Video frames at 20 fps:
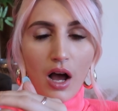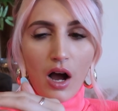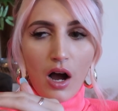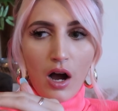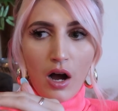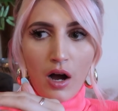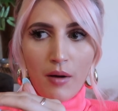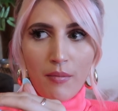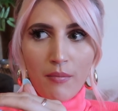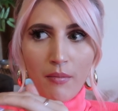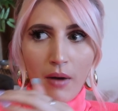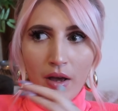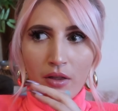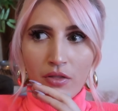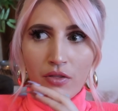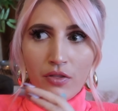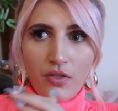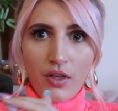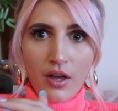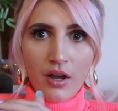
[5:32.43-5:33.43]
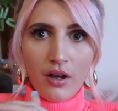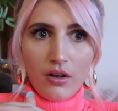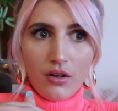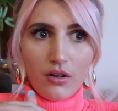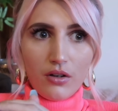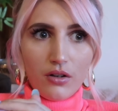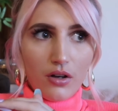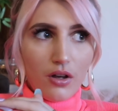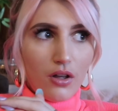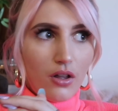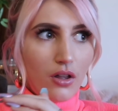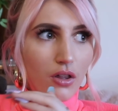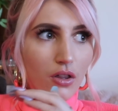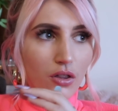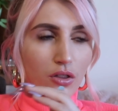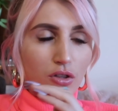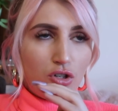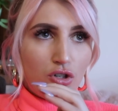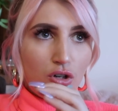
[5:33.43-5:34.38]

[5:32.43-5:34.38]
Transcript: I think the